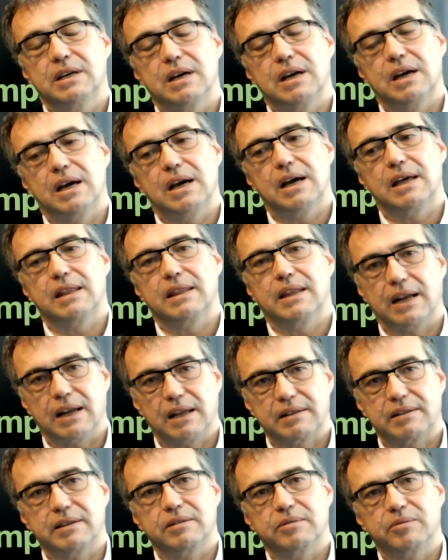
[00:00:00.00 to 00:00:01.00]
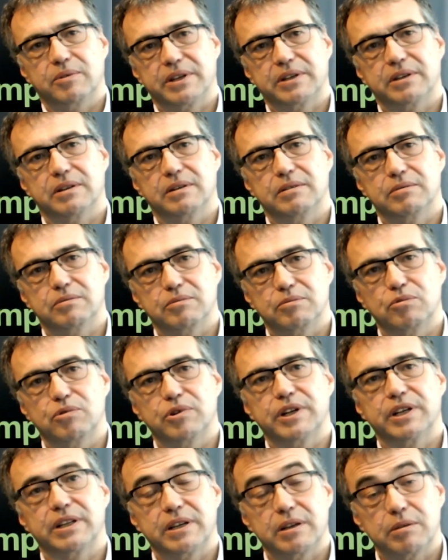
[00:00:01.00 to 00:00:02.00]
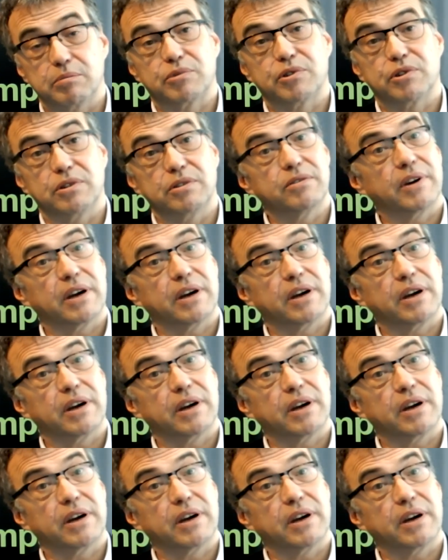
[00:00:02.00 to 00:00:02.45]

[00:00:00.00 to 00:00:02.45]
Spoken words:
then I think we can really improve